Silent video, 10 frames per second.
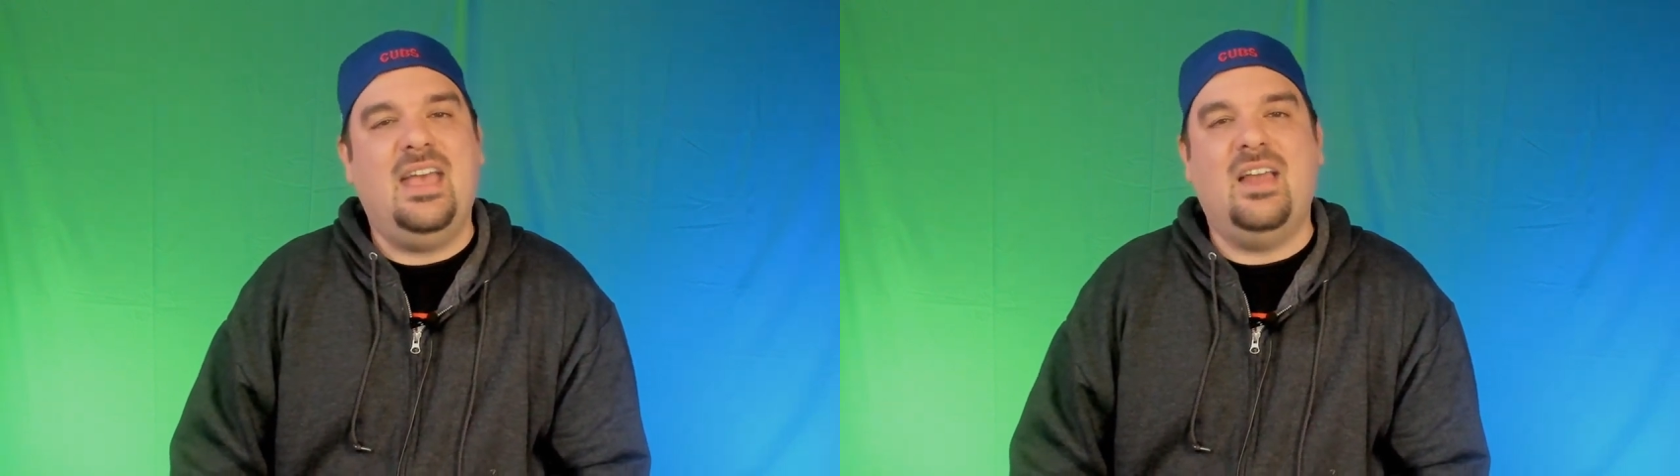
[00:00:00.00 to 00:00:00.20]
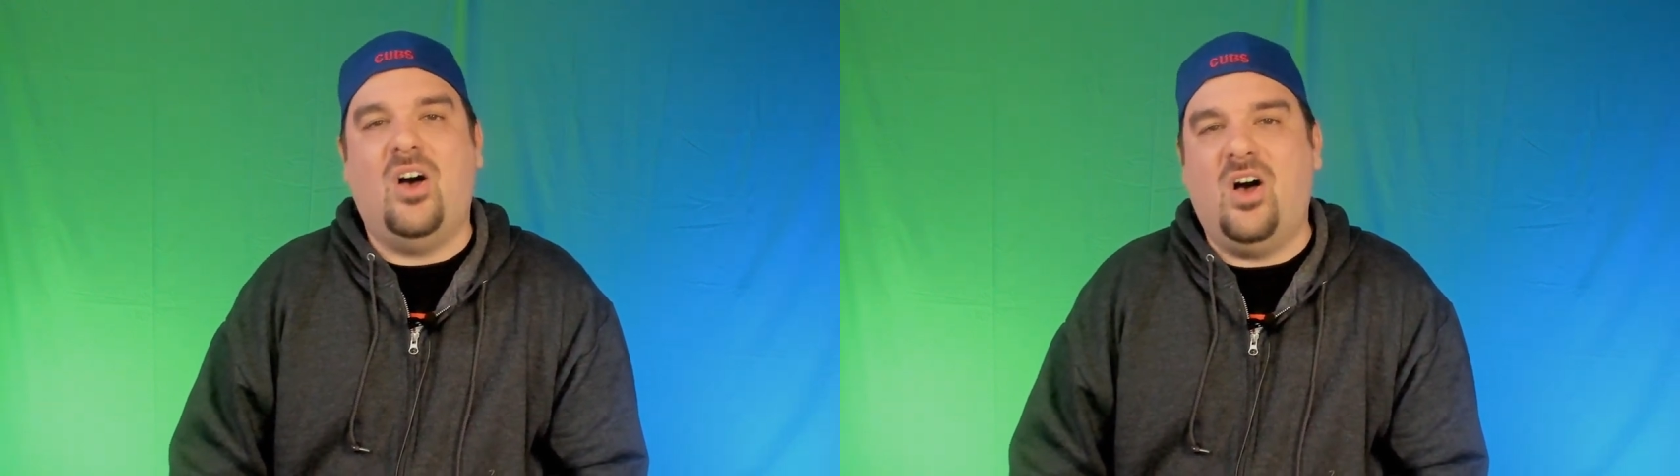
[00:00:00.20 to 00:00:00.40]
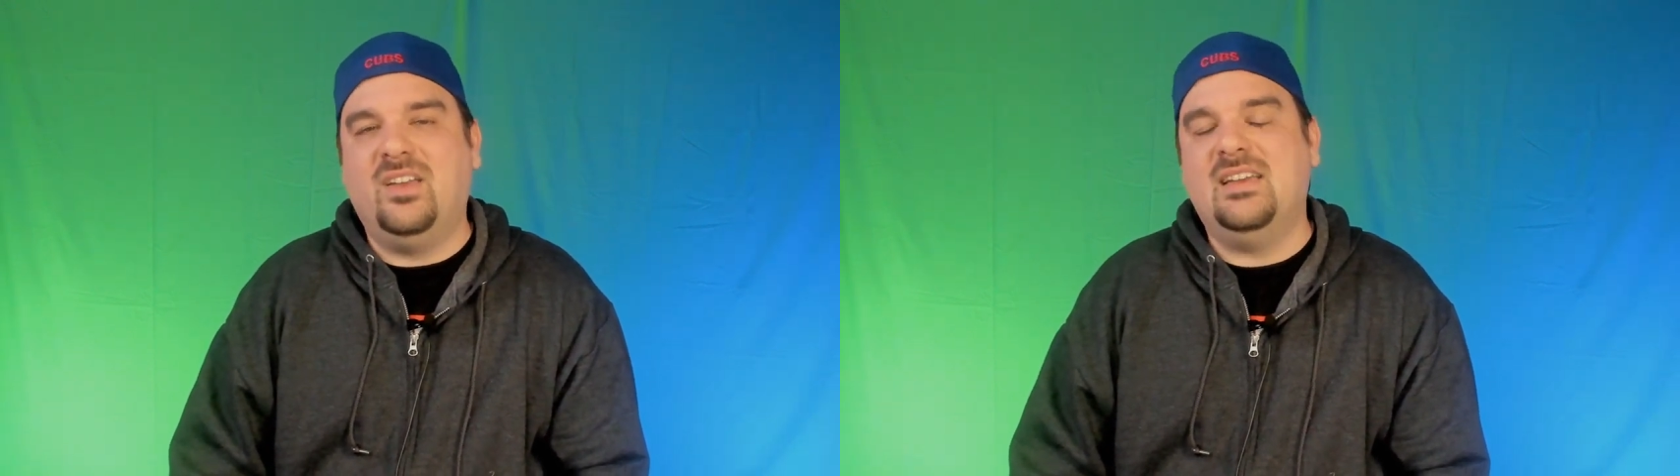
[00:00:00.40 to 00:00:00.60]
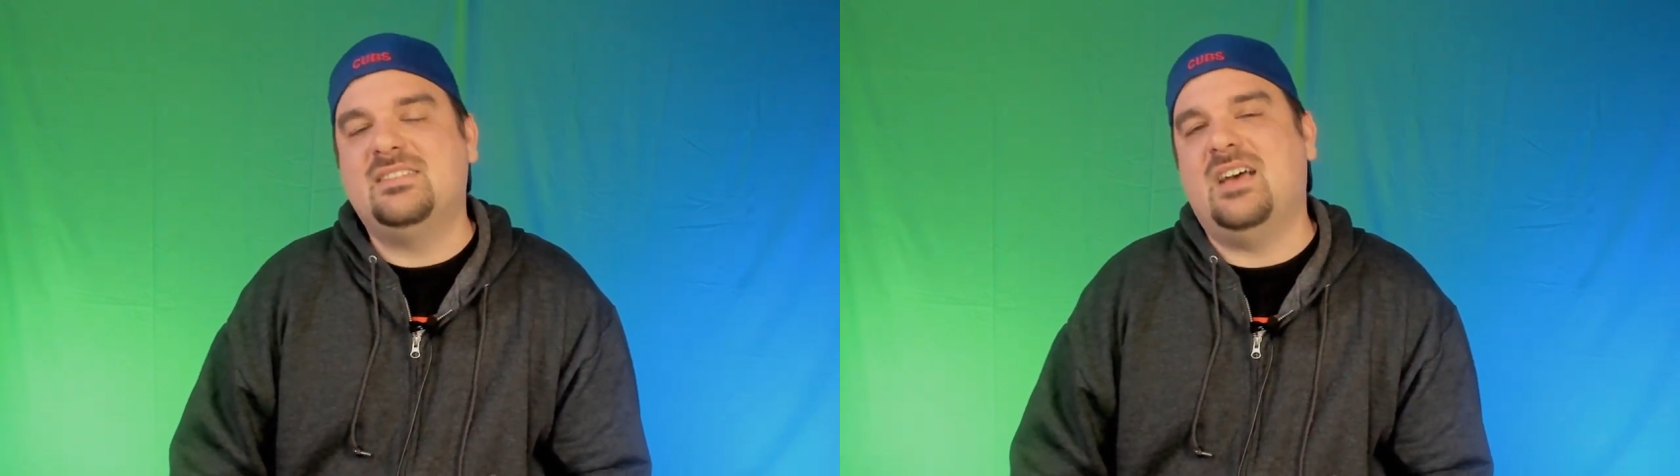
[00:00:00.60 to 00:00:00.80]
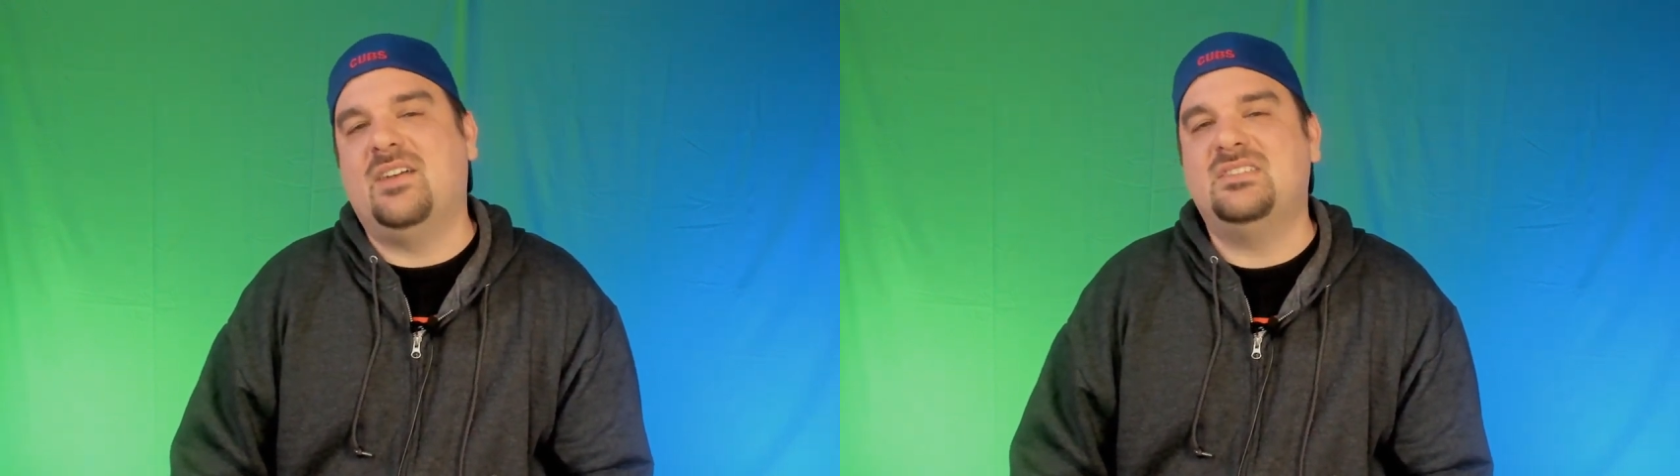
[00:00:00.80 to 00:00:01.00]
It all
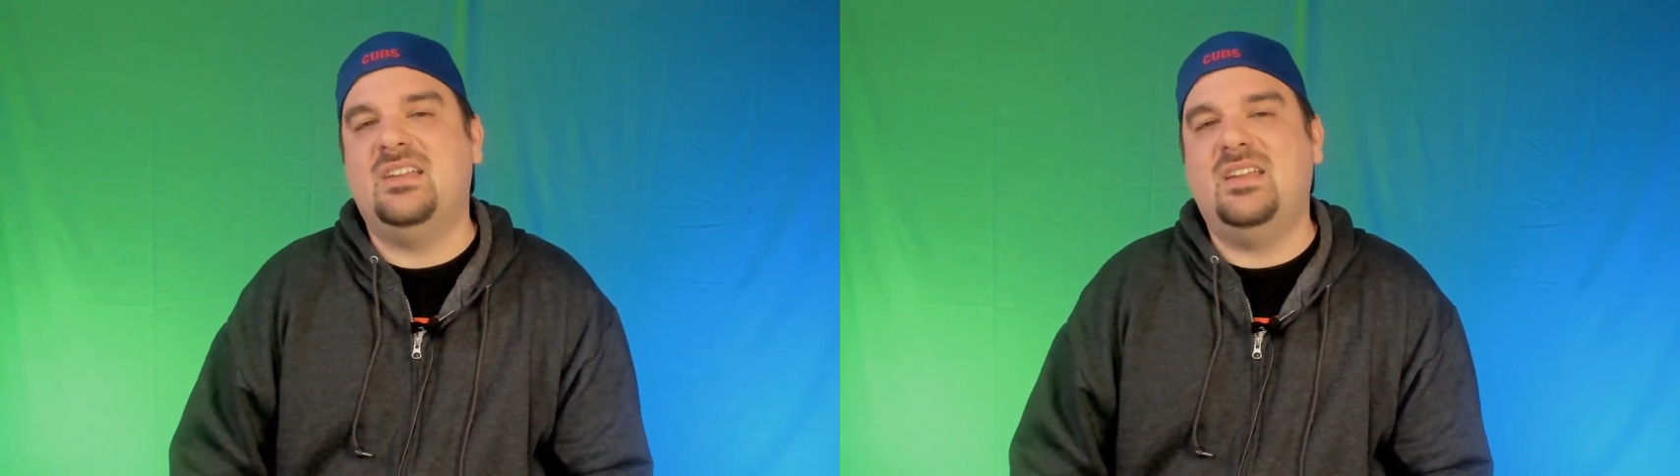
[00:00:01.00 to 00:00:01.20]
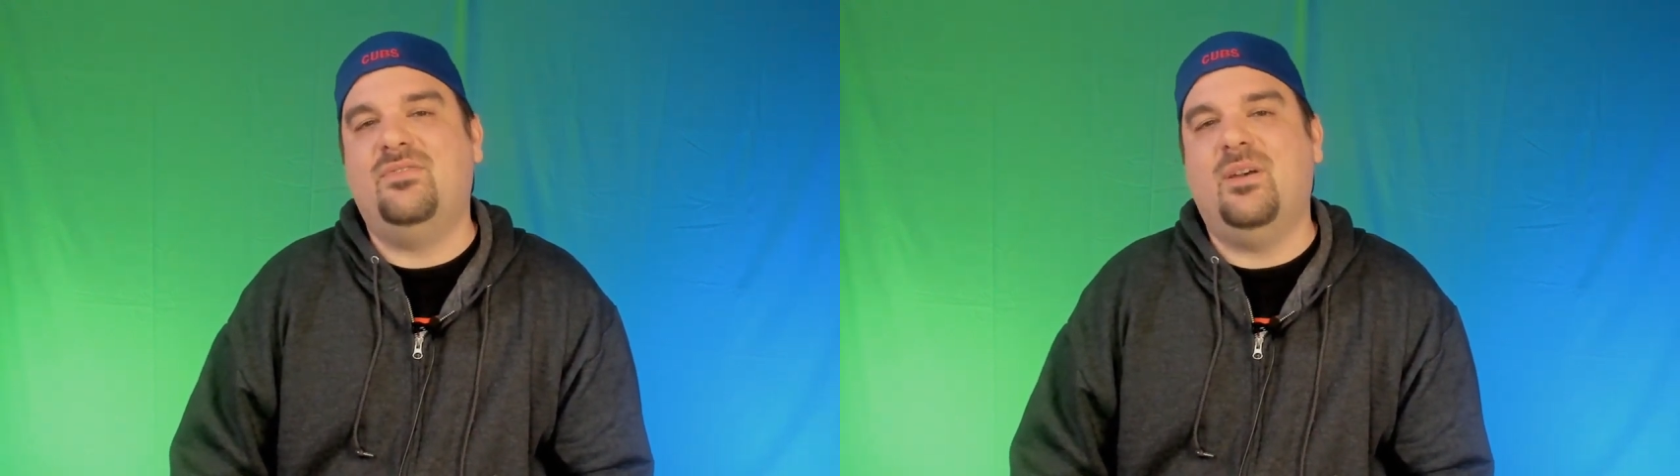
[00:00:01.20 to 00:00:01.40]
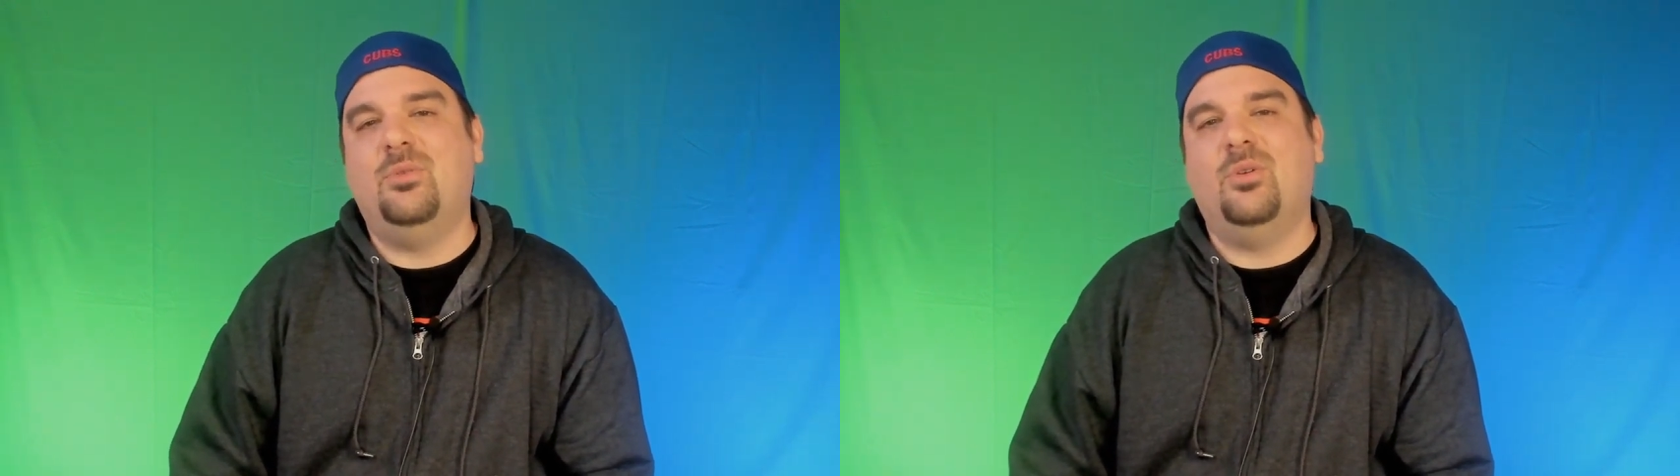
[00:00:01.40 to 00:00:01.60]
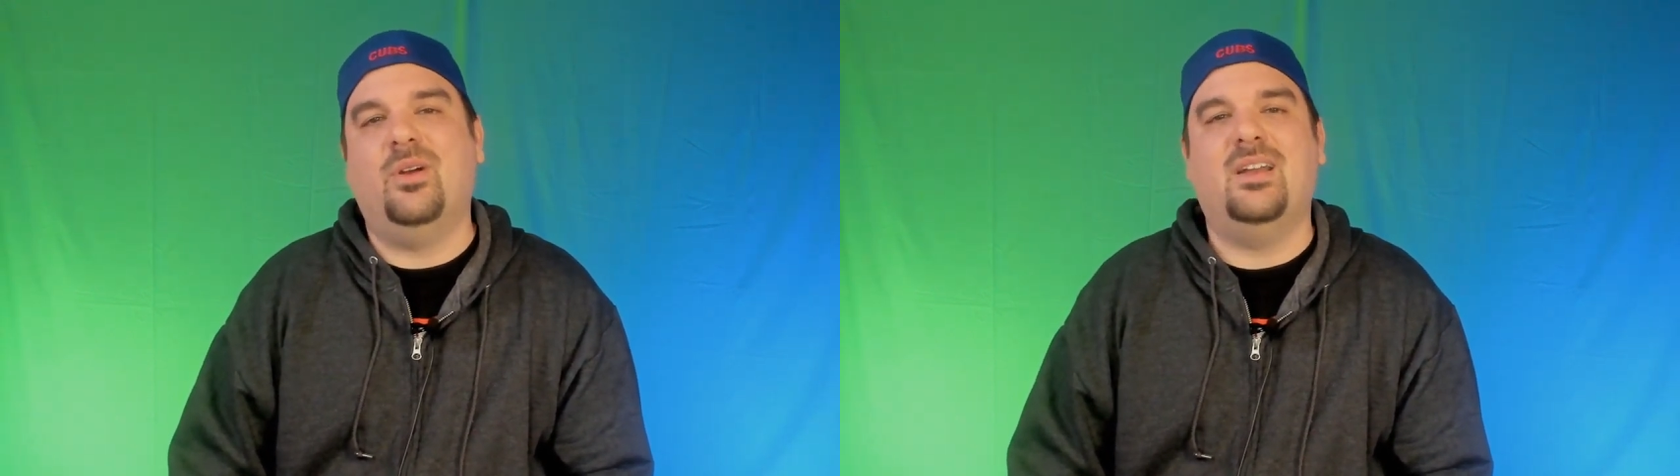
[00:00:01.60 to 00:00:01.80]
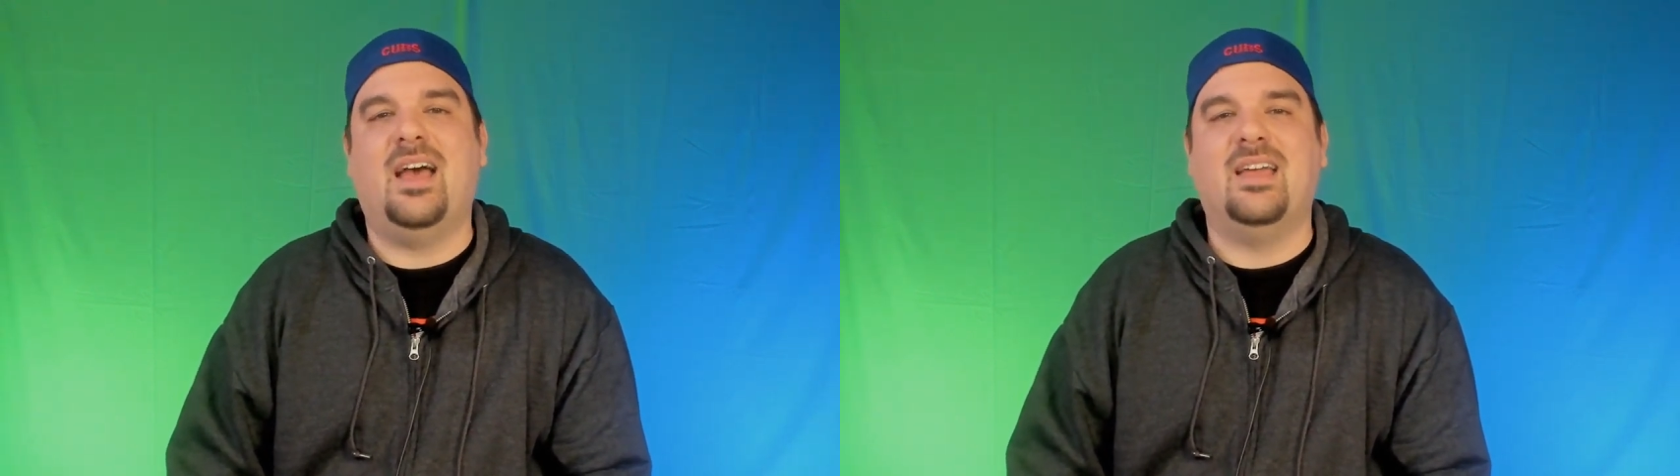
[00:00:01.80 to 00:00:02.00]
kicks off Sunday,
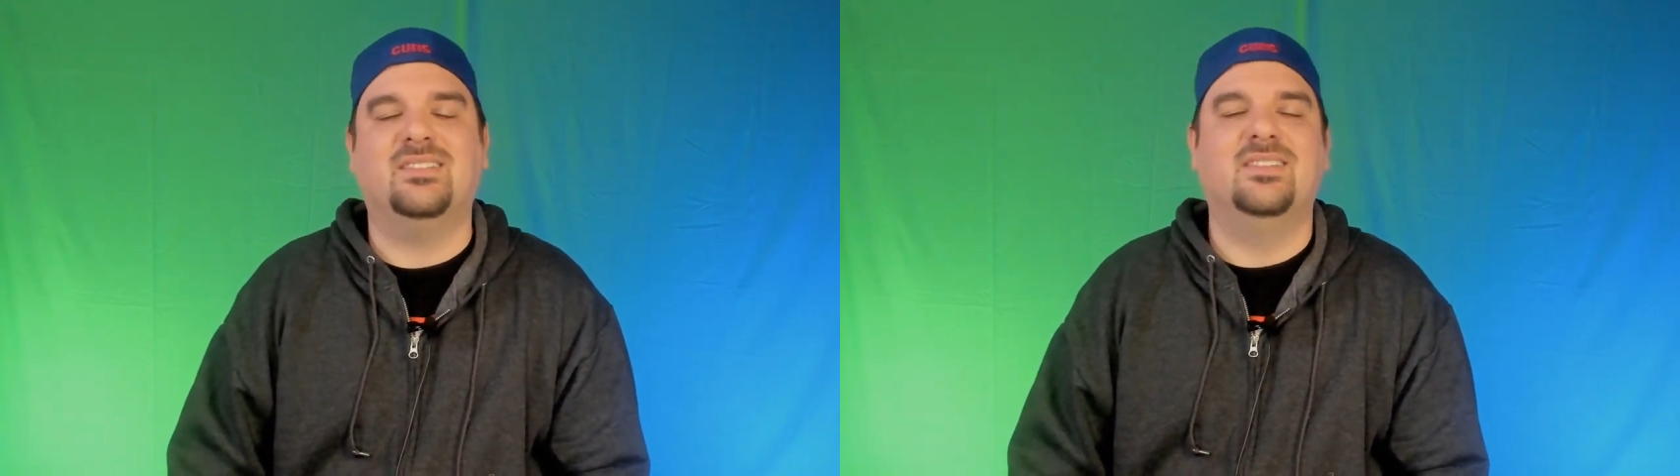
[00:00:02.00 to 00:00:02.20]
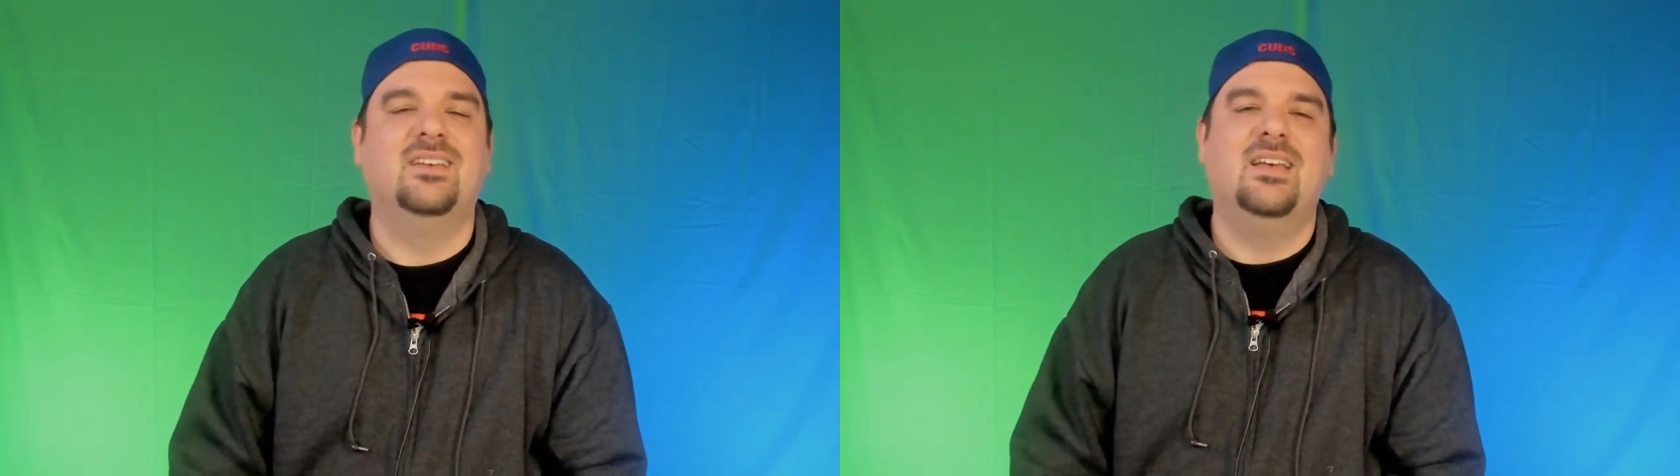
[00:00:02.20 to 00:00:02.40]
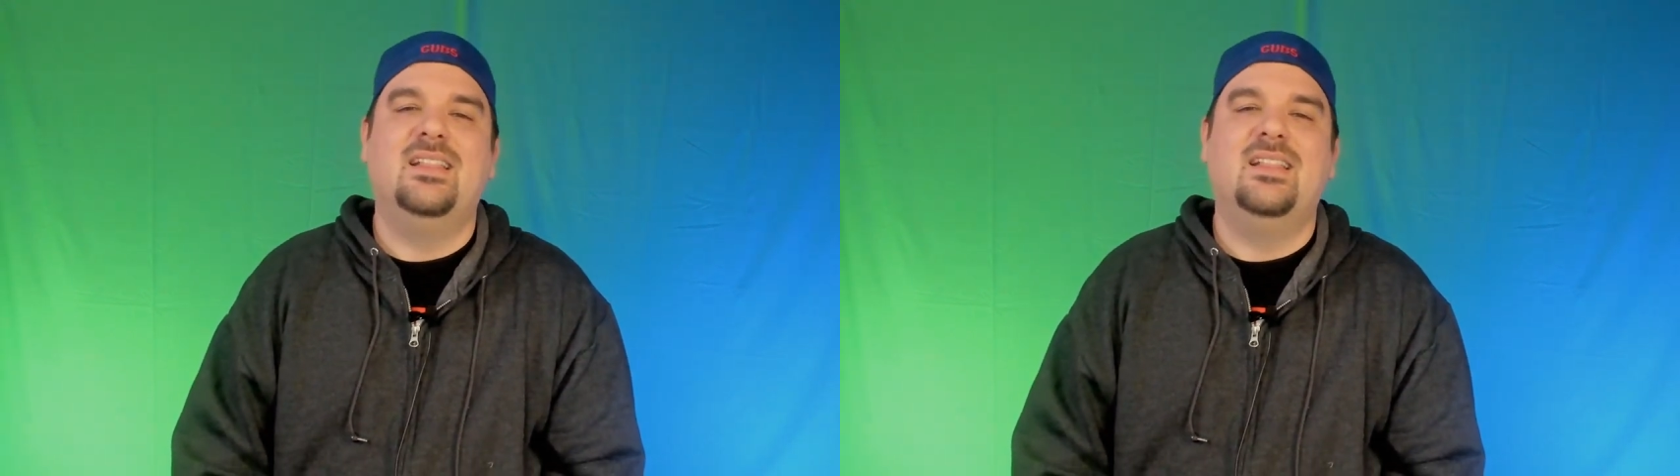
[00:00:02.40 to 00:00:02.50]
February 9th.